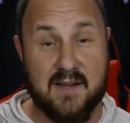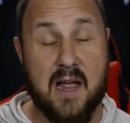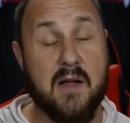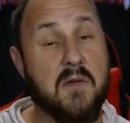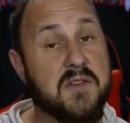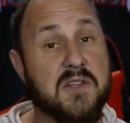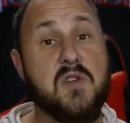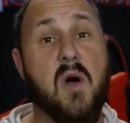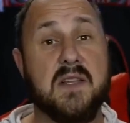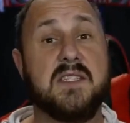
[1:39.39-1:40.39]
Now, I know there's
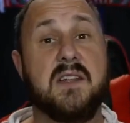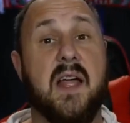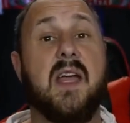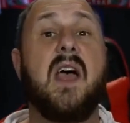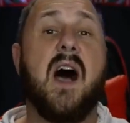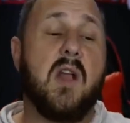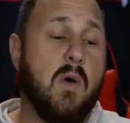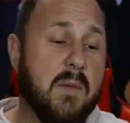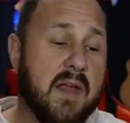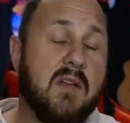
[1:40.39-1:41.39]
nuance to like, I don't
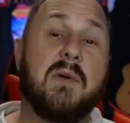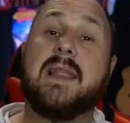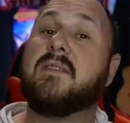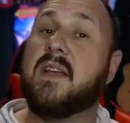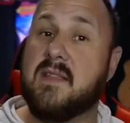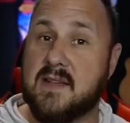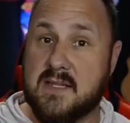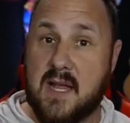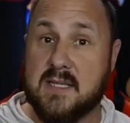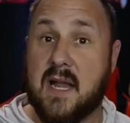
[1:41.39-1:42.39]
want my kid reliving these
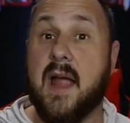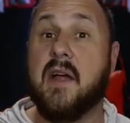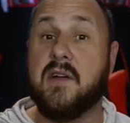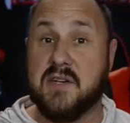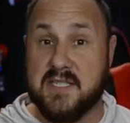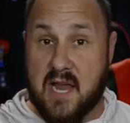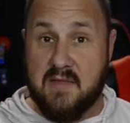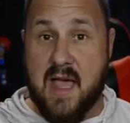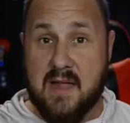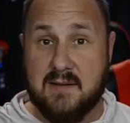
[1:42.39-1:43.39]
things, and I understand
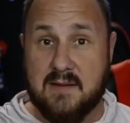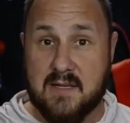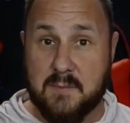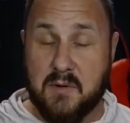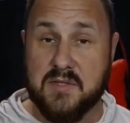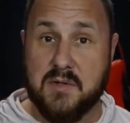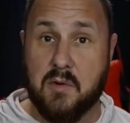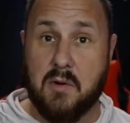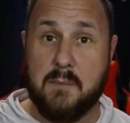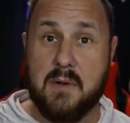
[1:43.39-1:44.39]
that as a person who
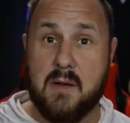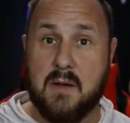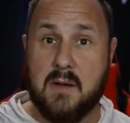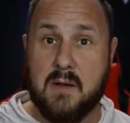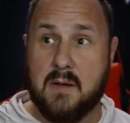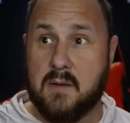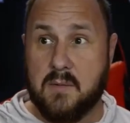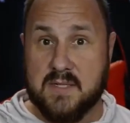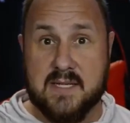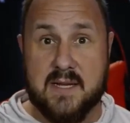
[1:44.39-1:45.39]
grew up, who
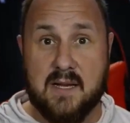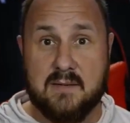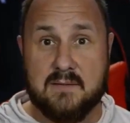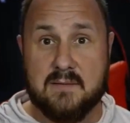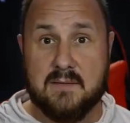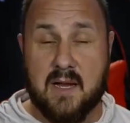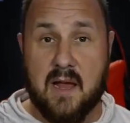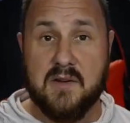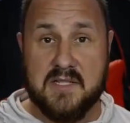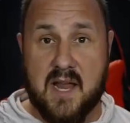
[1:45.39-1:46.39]
was S8. Okay, I
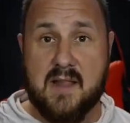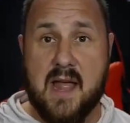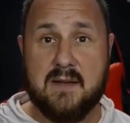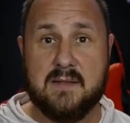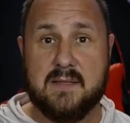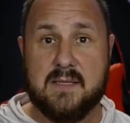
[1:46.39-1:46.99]
understand that.